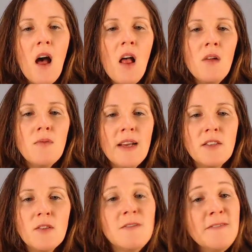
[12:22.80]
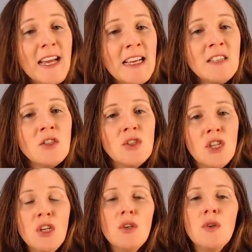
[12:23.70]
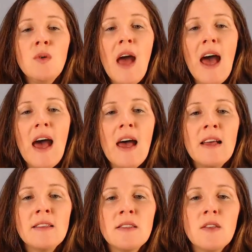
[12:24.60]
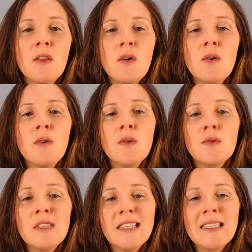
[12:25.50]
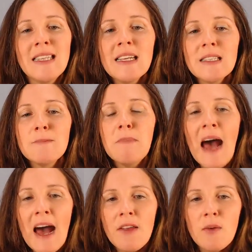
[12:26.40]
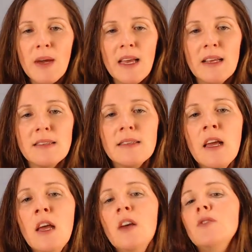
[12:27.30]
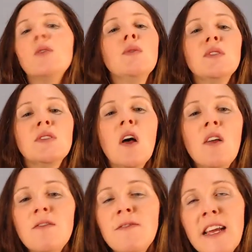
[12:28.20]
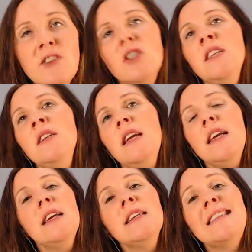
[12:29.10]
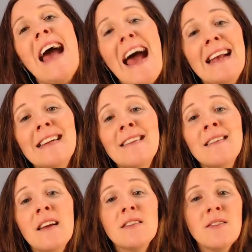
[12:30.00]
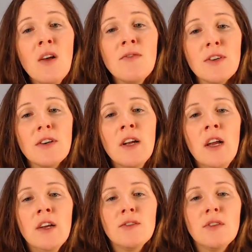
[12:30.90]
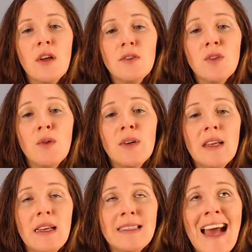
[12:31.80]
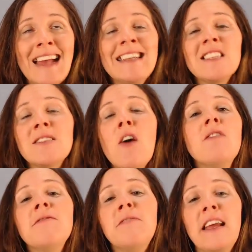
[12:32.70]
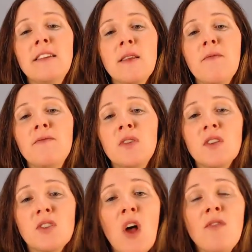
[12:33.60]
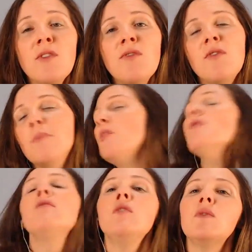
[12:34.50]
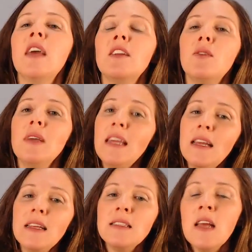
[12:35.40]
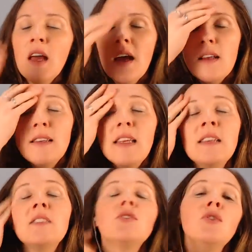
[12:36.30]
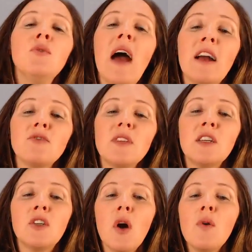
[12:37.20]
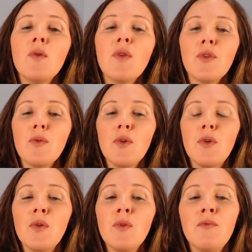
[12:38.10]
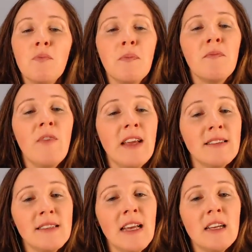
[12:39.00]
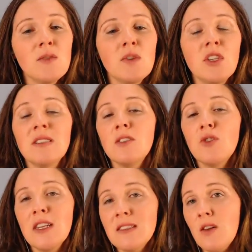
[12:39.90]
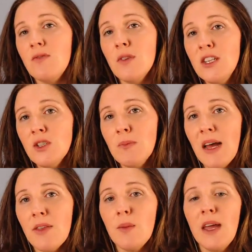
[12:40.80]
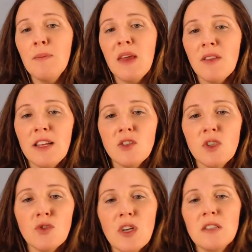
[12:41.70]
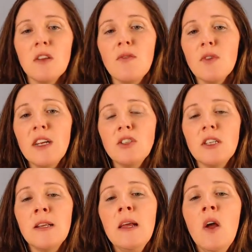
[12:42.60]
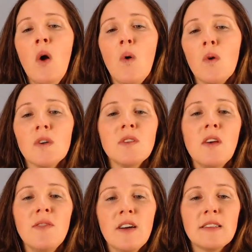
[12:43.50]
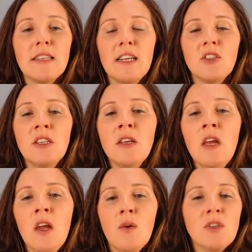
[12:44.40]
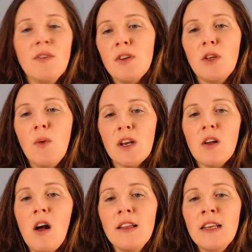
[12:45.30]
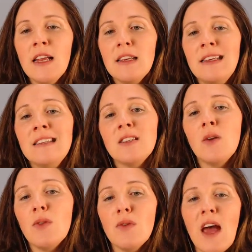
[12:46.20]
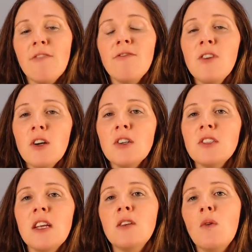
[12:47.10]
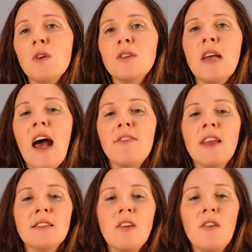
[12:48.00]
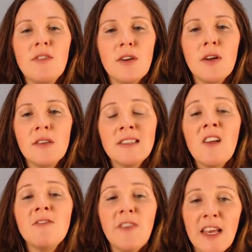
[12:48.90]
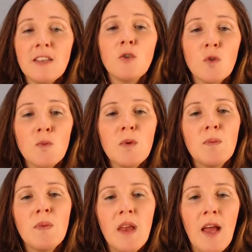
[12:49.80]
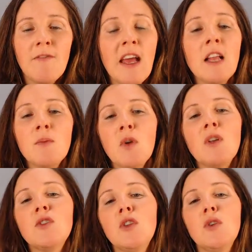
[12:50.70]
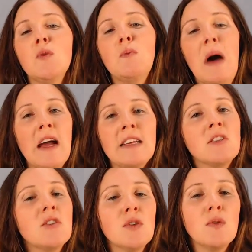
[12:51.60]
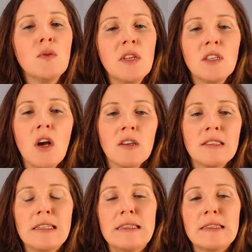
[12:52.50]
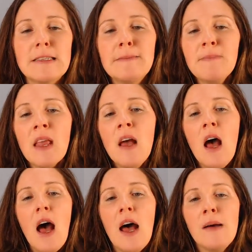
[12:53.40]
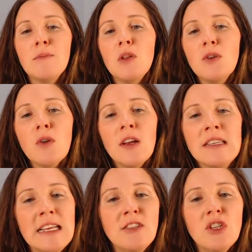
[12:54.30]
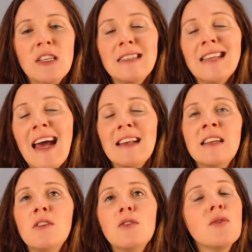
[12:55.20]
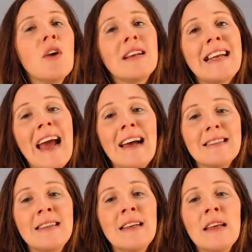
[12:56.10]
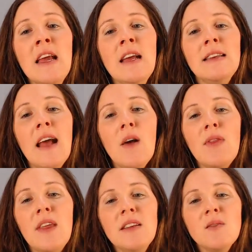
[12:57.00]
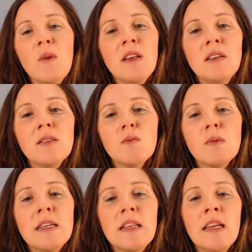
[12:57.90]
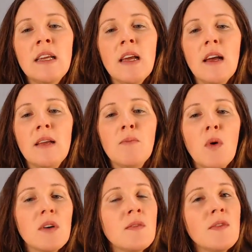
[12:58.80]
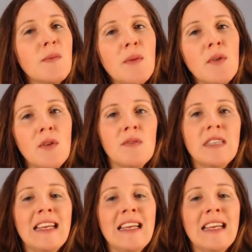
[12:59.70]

All right, so phase 2 has those 6 pathways. So sulfation is adding a sulfur. So it's adding sulfate. The sulfur from your food that you eat needs to actually go through phase 6, which is the transsulfuration pathway, methylation, transsulfuration, or sulfoxidation, whichever you want to call it. And it needs to go through that first in order to have that sulfate group available to bind to the toxins. Glucuronidation is adding glucuronic acid. Now, this one is really important for people who have